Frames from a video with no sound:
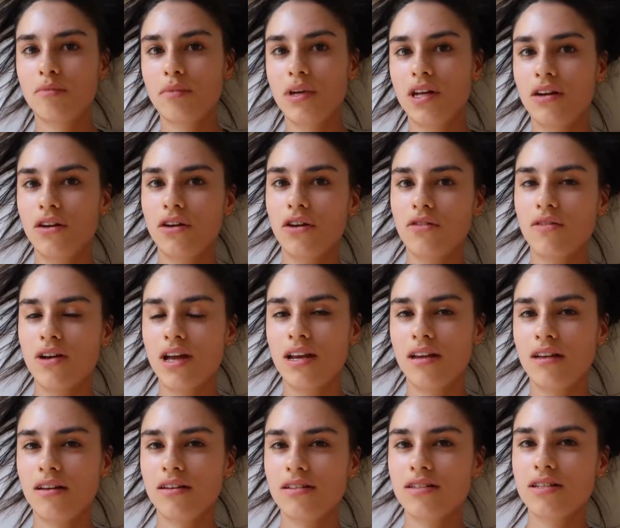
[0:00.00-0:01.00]
To go write
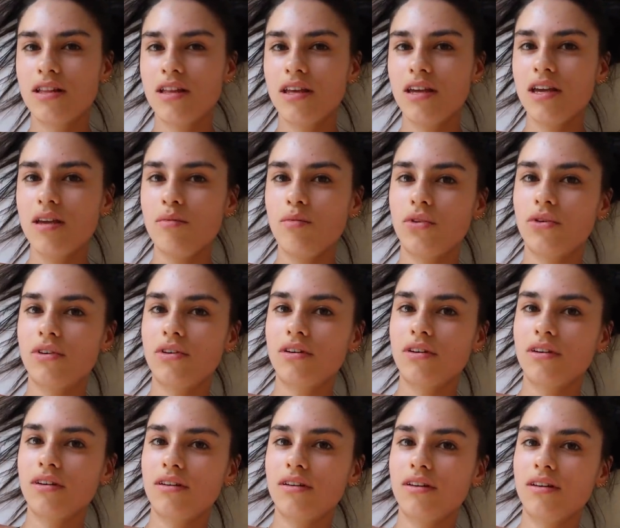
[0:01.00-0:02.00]
it into the
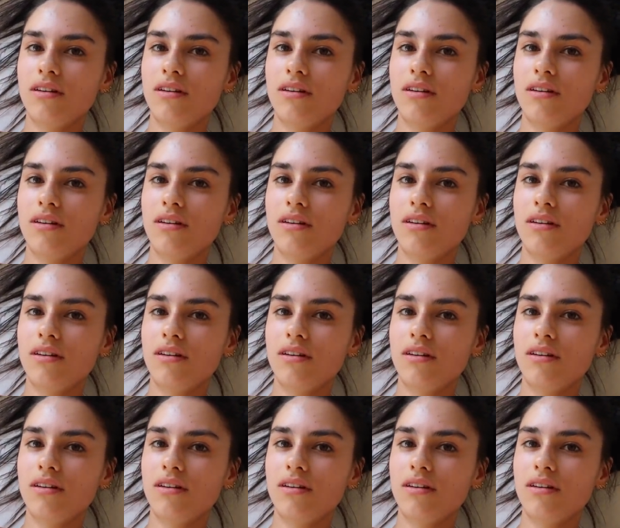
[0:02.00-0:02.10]
ebook.